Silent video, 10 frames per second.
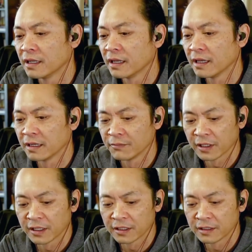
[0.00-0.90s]

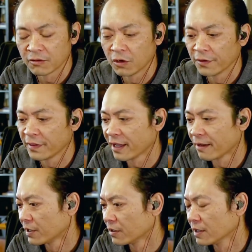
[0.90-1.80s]
emulator. Well, they have
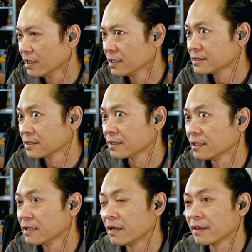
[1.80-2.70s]
parallels and
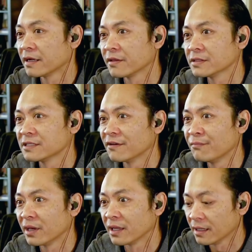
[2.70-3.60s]
all that other stuff.
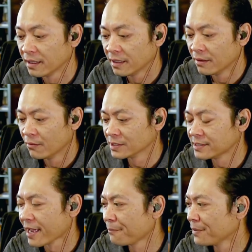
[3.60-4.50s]
But what's
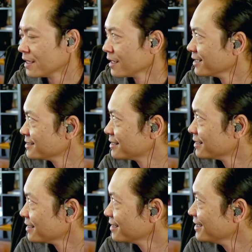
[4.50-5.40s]
happening is
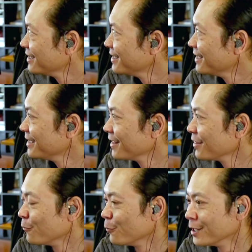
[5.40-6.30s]
the
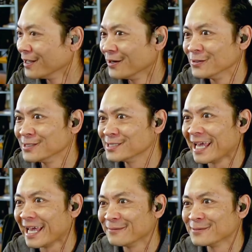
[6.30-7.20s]
the Windows
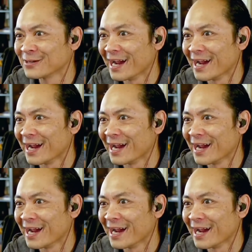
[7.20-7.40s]
games are